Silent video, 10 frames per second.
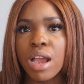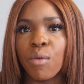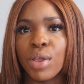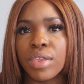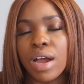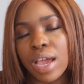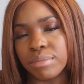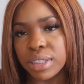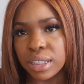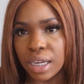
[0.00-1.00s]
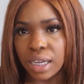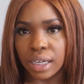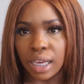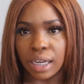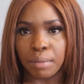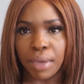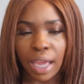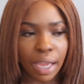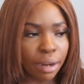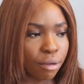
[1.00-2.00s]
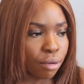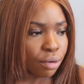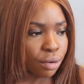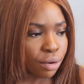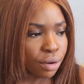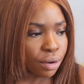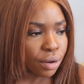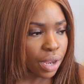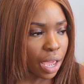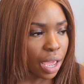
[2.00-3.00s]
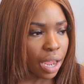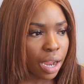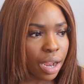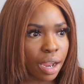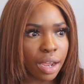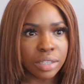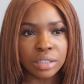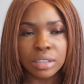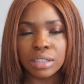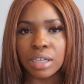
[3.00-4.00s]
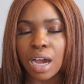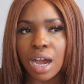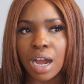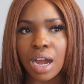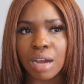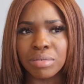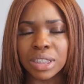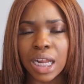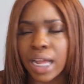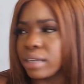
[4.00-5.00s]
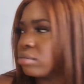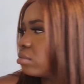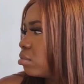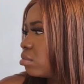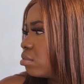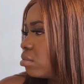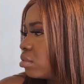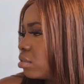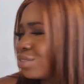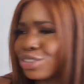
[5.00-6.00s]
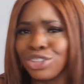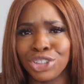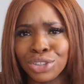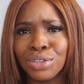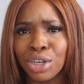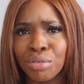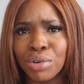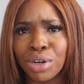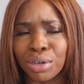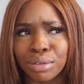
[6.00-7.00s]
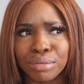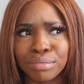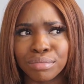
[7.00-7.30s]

whether I'm still in any pain or not, and I was like, do you know what?